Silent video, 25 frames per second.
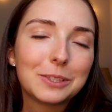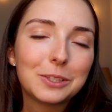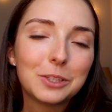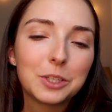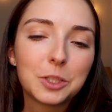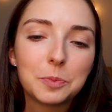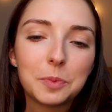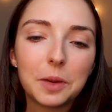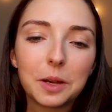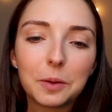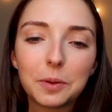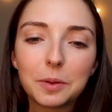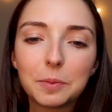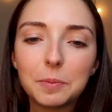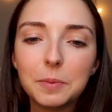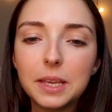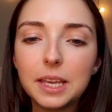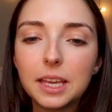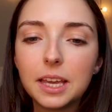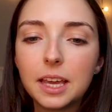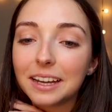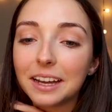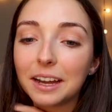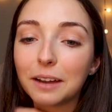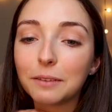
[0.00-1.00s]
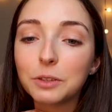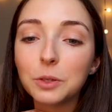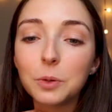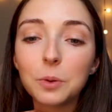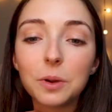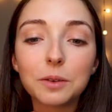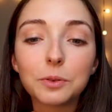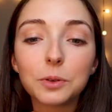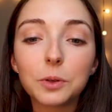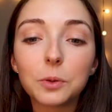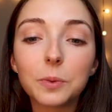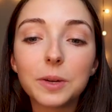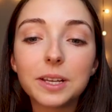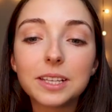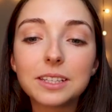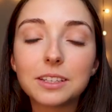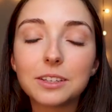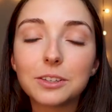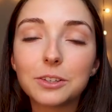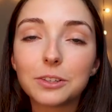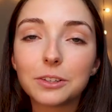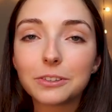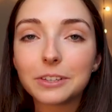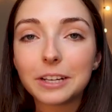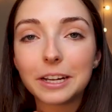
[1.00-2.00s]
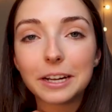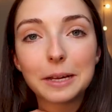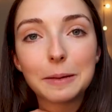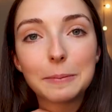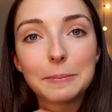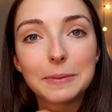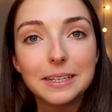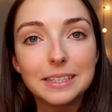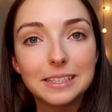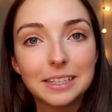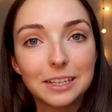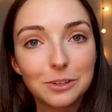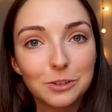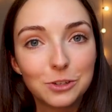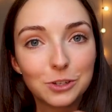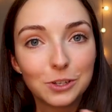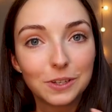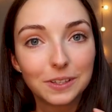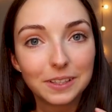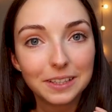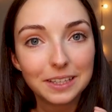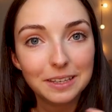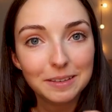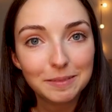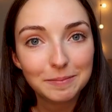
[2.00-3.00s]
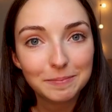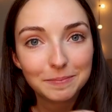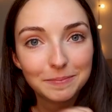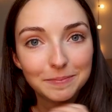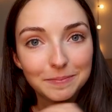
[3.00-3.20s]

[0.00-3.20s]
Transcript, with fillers: so just bear with me. Have you ever wasted your time intentionally?